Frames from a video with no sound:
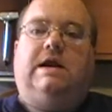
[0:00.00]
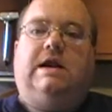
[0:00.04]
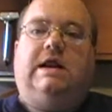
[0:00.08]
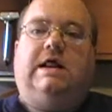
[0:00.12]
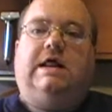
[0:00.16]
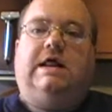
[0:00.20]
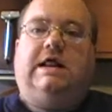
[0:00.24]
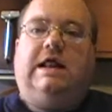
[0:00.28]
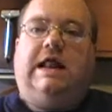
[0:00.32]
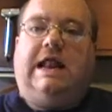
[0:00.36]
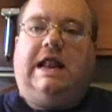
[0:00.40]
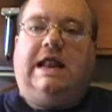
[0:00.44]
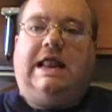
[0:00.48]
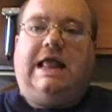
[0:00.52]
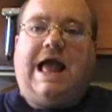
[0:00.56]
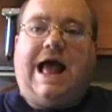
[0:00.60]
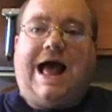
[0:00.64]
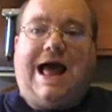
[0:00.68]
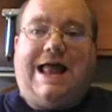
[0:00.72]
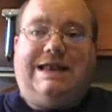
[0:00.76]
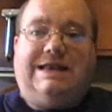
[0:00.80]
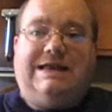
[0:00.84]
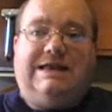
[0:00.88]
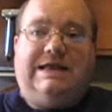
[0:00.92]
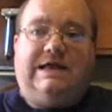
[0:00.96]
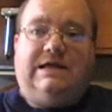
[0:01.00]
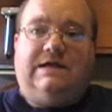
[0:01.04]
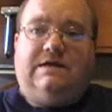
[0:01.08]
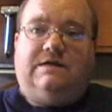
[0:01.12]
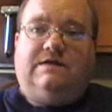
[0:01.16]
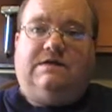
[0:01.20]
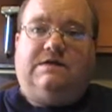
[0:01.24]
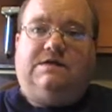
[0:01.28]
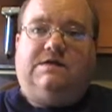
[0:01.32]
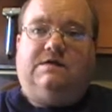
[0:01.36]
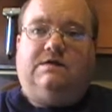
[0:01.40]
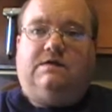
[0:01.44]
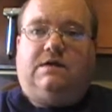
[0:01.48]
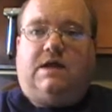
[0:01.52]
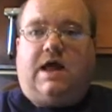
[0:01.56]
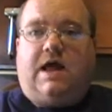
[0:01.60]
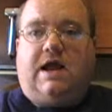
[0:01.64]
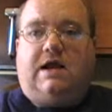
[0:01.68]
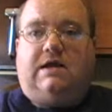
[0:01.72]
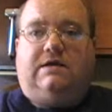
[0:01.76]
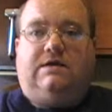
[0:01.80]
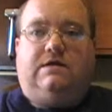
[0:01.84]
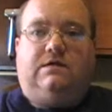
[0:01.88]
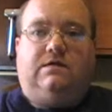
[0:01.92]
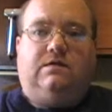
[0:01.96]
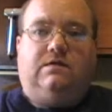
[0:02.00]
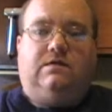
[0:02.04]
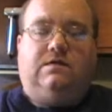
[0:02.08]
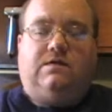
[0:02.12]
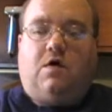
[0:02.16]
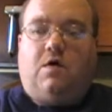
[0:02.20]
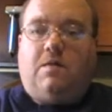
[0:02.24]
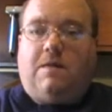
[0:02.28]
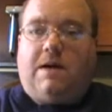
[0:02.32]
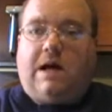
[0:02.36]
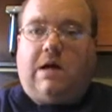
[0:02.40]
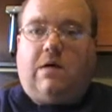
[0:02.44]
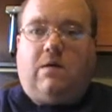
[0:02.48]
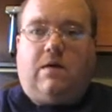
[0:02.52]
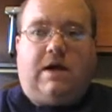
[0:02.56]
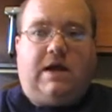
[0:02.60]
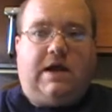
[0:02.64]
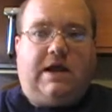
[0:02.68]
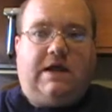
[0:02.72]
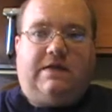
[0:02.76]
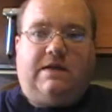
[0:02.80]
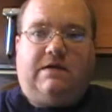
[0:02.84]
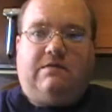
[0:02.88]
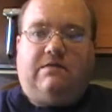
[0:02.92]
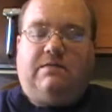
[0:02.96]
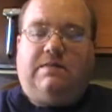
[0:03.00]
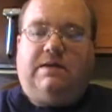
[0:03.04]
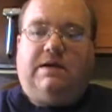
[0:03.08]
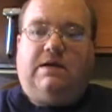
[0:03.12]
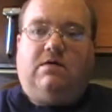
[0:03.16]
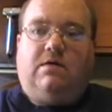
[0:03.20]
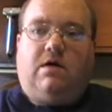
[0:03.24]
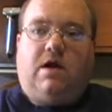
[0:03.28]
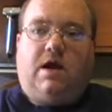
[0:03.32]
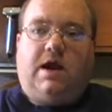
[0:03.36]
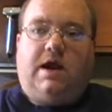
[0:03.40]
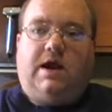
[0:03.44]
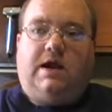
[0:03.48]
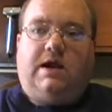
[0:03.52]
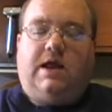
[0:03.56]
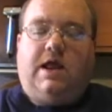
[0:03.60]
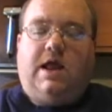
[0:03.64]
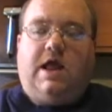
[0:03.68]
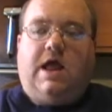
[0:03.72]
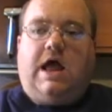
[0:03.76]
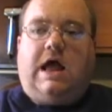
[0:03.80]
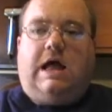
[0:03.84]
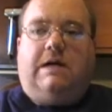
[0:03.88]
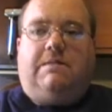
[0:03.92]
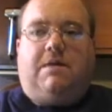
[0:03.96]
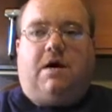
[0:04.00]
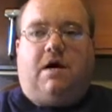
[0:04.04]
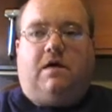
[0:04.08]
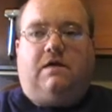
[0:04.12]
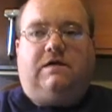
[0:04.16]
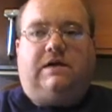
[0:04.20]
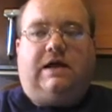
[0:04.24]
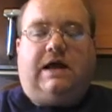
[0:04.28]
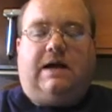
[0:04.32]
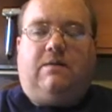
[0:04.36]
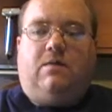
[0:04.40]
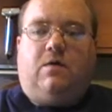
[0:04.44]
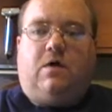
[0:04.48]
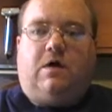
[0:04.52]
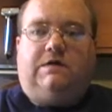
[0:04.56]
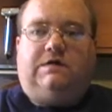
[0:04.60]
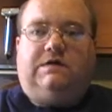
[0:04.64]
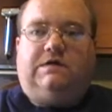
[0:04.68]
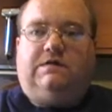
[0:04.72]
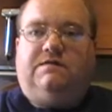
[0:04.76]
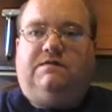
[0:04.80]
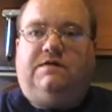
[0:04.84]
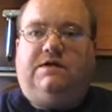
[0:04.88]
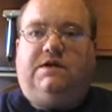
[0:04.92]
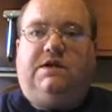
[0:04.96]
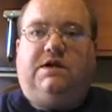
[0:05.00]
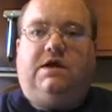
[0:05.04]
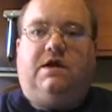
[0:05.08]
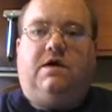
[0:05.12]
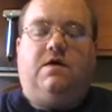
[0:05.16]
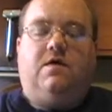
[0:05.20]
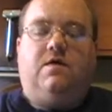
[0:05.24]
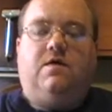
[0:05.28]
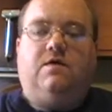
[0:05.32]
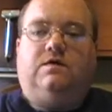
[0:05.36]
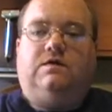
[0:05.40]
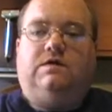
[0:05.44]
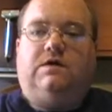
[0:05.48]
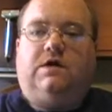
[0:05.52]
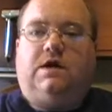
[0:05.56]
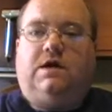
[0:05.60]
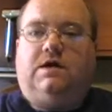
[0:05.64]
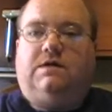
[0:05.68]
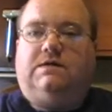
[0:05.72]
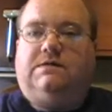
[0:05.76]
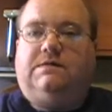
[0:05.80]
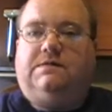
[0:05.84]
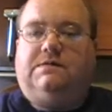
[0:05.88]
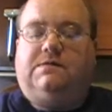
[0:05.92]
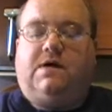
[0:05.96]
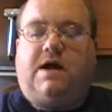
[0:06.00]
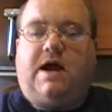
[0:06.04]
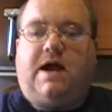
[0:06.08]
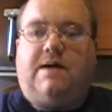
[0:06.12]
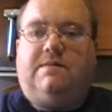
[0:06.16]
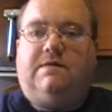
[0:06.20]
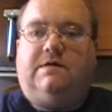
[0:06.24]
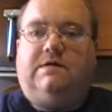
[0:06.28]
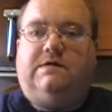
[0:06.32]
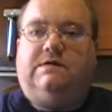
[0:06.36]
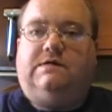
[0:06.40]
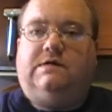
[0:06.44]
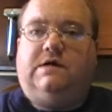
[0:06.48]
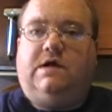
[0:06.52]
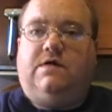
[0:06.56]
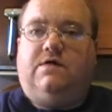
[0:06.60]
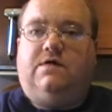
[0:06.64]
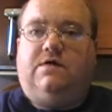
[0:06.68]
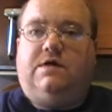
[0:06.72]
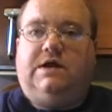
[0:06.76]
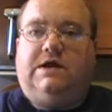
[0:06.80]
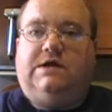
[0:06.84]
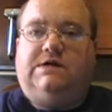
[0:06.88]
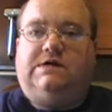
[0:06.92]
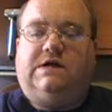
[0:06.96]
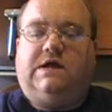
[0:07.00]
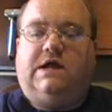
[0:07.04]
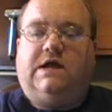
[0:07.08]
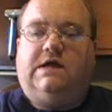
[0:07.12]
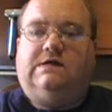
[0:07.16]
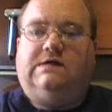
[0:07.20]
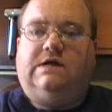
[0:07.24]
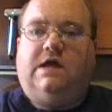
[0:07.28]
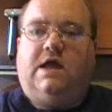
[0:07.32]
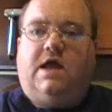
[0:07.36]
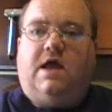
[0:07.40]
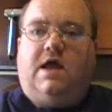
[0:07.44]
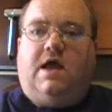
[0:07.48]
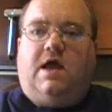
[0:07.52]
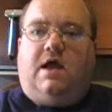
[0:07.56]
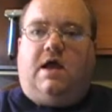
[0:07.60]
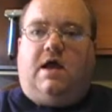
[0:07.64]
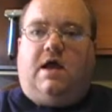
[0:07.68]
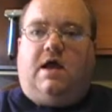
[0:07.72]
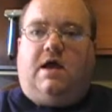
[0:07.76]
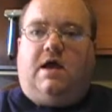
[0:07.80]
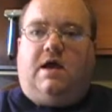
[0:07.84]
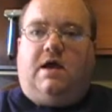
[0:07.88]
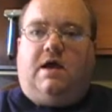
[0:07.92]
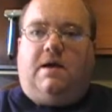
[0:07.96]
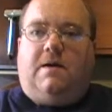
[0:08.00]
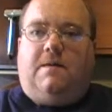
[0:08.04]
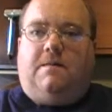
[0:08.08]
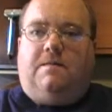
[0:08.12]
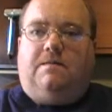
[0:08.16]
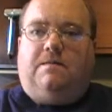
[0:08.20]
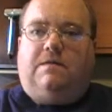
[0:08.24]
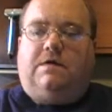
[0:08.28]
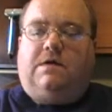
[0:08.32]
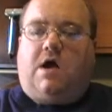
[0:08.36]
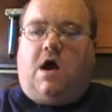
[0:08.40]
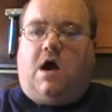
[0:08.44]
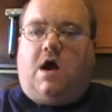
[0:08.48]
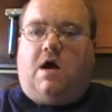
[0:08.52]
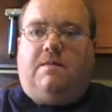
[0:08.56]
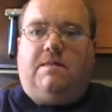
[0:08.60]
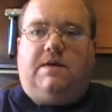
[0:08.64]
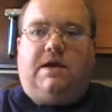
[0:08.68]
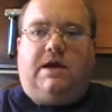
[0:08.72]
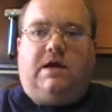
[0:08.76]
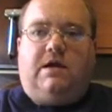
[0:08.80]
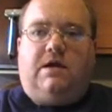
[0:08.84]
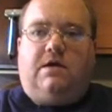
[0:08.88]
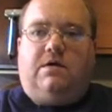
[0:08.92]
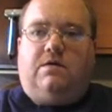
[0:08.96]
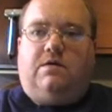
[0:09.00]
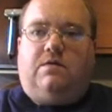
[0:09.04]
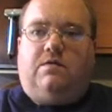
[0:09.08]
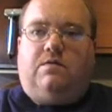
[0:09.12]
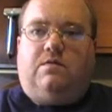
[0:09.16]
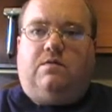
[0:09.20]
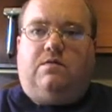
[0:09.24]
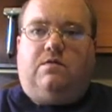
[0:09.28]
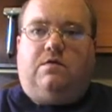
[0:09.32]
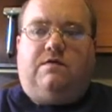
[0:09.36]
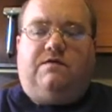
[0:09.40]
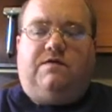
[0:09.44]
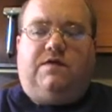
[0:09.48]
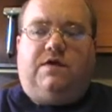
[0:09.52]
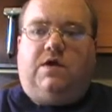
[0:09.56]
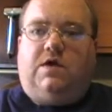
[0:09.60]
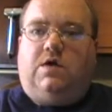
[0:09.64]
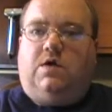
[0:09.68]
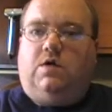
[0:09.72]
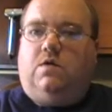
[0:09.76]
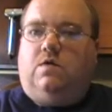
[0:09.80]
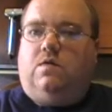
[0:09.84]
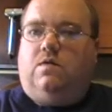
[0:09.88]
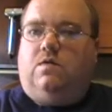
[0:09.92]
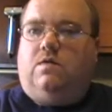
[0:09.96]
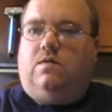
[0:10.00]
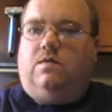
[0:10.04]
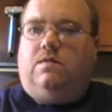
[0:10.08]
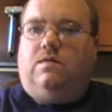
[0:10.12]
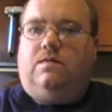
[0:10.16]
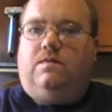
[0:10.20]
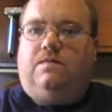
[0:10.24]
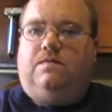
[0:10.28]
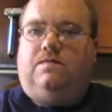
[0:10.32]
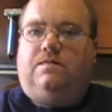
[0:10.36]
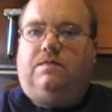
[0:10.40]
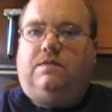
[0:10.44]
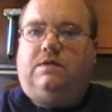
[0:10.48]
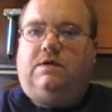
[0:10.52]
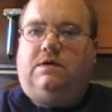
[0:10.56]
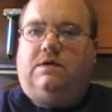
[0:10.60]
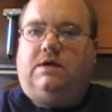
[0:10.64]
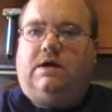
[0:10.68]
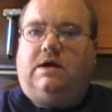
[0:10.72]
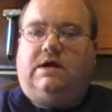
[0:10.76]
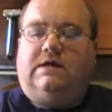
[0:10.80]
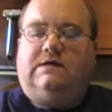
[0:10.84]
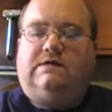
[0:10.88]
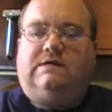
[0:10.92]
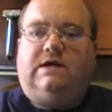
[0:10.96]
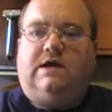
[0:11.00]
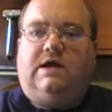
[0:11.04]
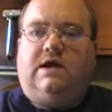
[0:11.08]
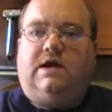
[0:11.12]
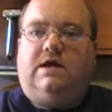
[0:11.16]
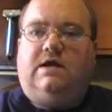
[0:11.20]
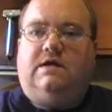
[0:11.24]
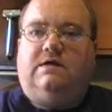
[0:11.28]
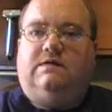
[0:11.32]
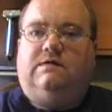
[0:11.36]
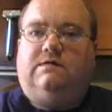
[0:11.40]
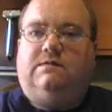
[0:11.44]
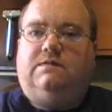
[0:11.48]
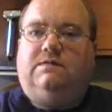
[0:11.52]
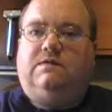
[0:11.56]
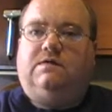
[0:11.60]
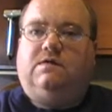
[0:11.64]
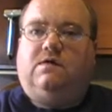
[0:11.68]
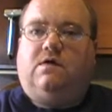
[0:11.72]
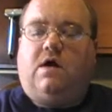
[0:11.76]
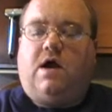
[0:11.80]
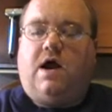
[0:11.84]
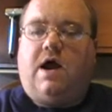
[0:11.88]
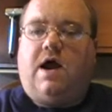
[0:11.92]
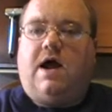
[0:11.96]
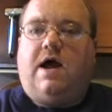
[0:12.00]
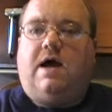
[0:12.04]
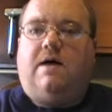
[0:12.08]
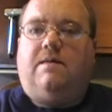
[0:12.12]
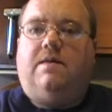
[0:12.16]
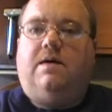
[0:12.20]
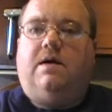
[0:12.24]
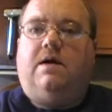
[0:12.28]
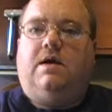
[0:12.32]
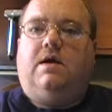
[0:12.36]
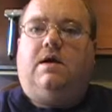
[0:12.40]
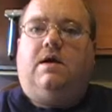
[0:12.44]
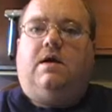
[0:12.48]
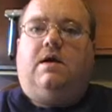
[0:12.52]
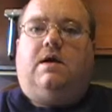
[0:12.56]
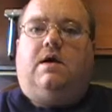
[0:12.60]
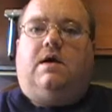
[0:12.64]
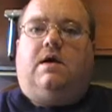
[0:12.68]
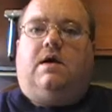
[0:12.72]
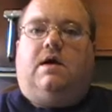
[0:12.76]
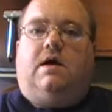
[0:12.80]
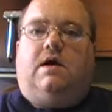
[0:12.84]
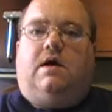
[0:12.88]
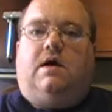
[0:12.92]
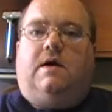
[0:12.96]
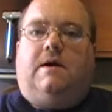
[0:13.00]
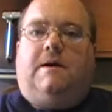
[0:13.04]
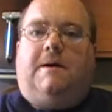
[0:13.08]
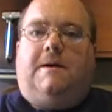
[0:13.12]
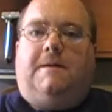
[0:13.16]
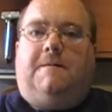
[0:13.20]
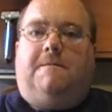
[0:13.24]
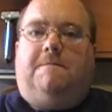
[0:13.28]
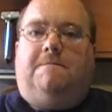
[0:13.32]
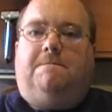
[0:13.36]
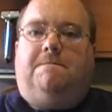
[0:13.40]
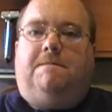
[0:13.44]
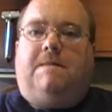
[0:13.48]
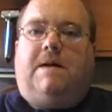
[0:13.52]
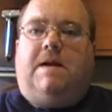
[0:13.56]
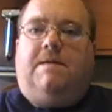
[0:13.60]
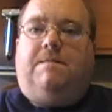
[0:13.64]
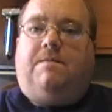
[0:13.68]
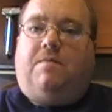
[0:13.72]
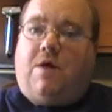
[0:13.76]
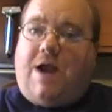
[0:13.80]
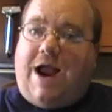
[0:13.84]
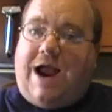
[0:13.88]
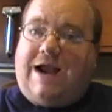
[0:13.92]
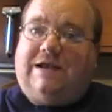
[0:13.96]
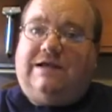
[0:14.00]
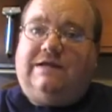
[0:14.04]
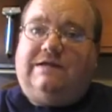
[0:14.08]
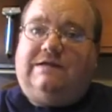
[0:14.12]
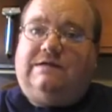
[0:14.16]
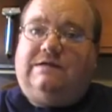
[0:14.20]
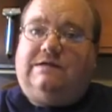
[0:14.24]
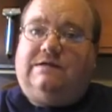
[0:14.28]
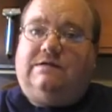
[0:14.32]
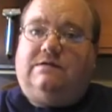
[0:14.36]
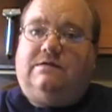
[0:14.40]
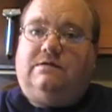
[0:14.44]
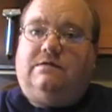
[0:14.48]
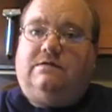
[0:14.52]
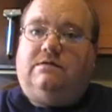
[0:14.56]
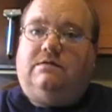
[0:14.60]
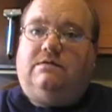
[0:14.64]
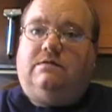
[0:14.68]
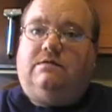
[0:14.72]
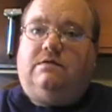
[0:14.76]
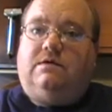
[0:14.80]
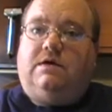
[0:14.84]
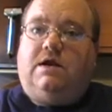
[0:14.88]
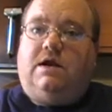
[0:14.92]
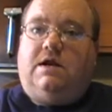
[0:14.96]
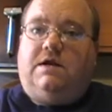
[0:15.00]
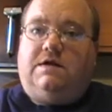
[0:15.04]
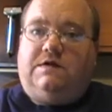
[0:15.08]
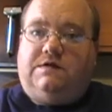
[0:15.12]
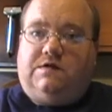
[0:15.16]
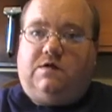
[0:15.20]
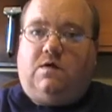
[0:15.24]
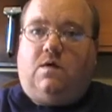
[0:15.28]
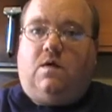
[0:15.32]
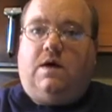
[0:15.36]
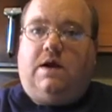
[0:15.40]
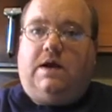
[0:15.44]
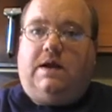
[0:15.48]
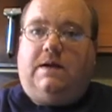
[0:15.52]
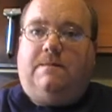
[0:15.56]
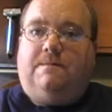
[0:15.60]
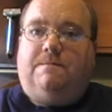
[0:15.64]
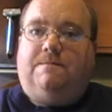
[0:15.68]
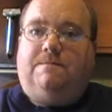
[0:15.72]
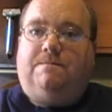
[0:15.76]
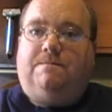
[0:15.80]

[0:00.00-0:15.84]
Any ideas that you'd like to throw my way, that would be great. I'm all the time watching videos, subscribing to other DJs. Comment, review, like I said, subscribe, and practice and enjoy.